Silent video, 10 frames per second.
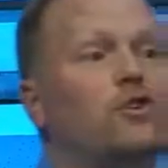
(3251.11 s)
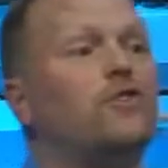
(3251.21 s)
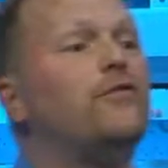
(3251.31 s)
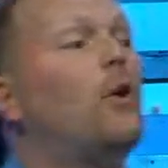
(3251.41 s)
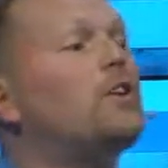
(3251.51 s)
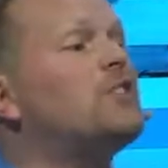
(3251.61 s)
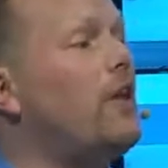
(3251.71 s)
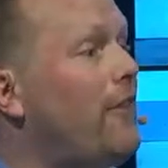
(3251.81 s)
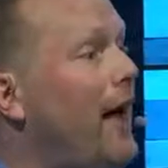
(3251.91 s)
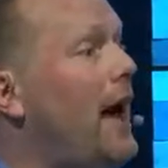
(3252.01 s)
focus
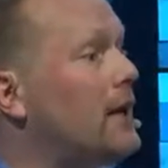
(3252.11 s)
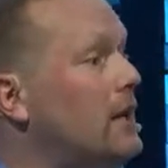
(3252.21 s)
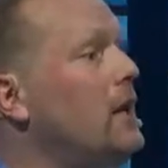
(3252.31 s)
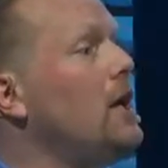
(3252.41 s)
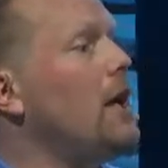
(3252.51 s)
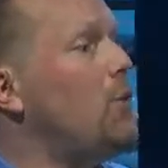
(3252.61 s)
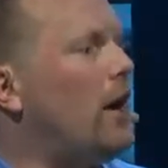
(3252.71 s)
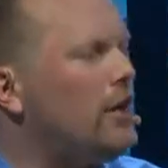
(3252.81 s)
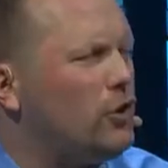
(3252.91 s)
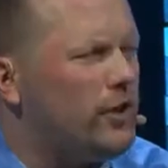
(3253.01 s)
on that. And why
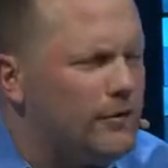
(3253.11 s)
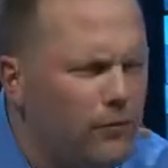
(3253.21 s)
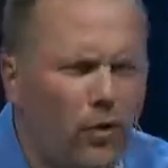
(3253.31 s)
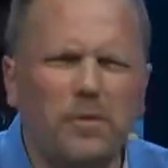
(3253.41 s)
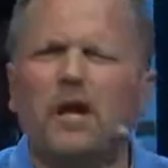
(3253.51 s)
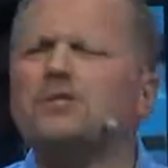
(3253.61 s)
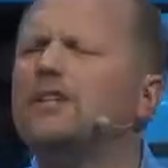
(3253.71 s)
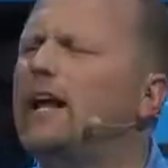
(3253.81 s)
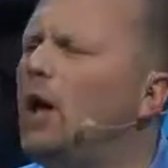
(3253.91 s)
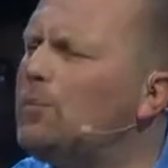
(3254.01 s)
do you do that for? Because it
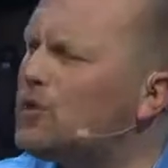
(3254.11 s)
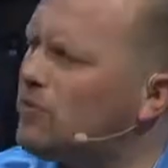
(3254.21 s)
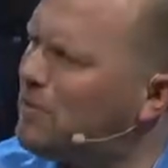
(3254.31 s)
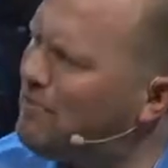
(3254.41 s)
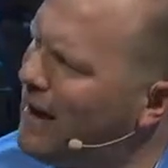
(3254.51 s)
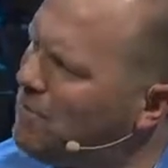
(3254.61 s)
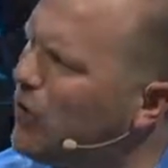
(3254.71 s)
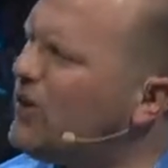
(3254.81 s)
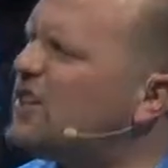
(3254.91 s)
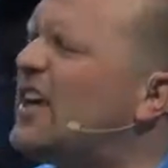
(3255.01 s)
helps you remember.
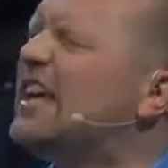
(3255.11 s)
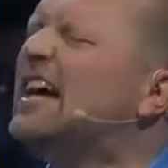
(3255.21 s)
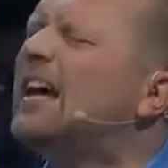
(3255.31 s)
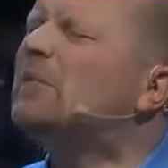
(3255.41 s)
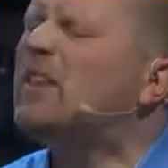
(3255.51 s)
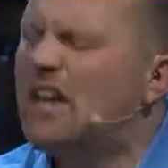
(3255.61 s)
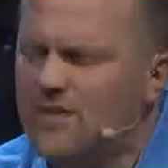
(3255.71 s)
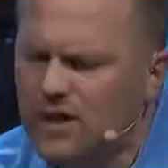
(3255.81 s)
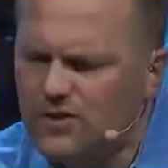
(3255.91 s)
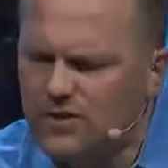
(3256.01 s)
You're saying, God, I'm
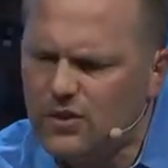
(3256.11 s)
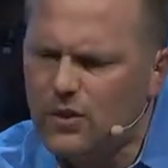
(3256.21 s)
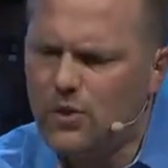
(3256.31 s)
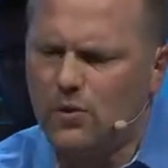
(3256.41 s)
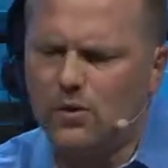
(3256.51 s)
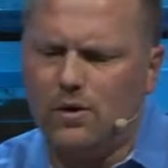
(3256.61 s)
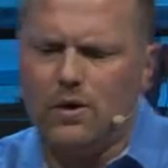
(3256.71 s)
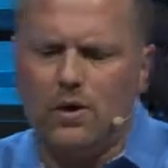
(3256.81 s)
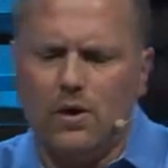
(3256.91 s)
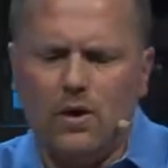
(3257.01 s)
giving this to you.
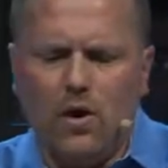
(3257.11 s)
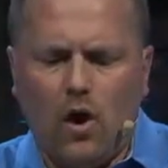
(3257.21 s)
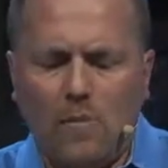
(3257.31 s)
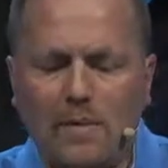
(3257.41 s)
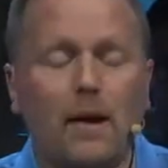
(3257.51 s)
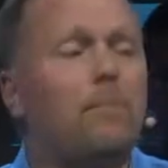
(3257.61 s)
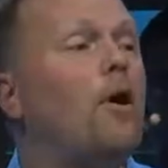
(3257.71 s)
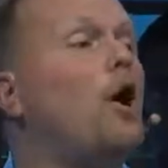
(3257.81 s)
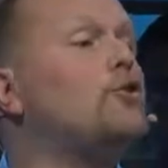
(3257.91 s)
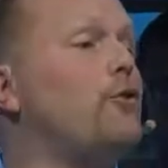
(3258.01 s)
Or maybe a
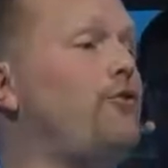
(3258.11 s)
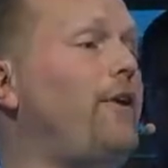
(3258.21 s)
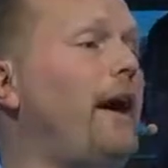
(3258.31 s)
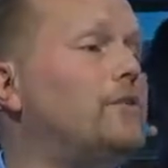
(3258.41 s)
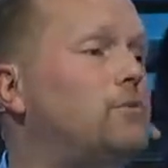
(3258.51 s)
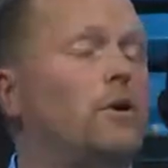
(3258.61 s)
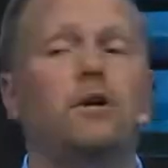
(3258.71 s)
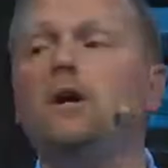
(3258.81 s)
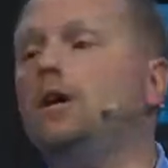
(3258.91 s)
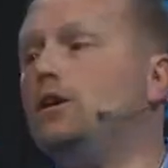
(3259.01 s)
partial fast where you,
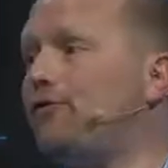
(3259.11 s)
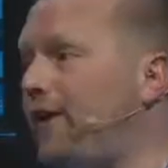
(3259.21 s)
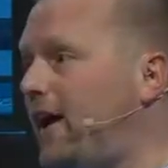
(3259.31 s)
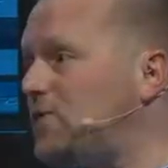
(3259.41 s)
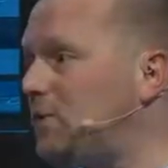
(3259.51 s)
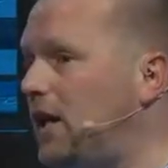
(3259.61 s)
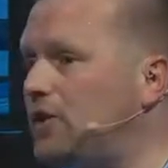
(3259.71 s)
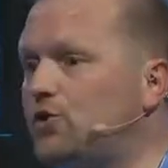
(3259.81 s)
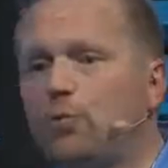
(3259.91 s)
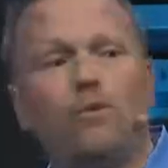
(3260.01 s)
you fast
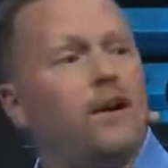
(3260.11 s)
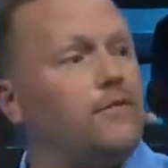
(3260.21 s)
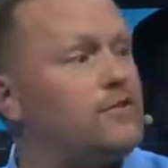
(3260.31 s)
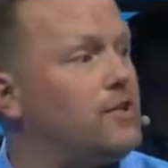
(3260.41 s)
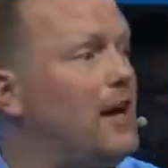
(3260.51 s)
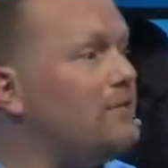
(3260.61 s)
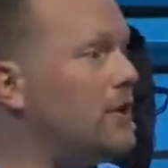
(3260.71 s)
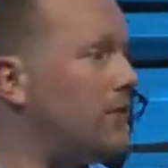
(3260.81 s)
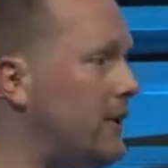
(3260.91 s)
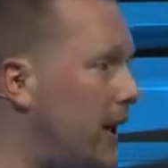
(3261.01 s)
lunch or breakfast and you have
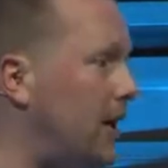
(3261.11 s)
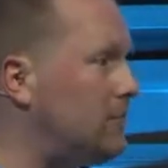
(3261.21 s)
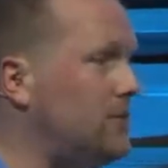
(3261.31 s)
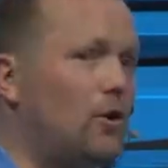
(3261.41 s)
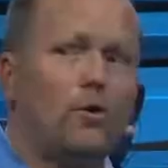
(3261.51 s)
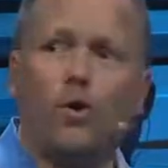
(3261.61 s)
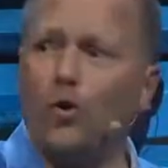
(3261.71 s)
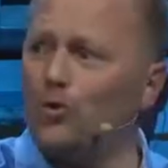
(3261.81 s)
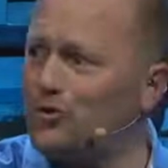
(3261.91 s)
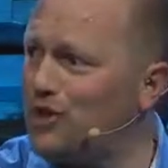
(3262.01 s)
dinner at night, but don't go
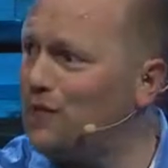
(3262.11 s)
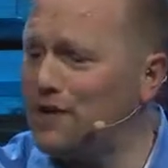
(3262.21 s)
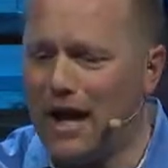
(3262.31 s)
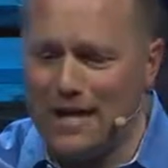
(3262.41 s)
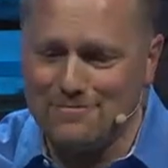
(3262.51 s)
gorge yourself at night.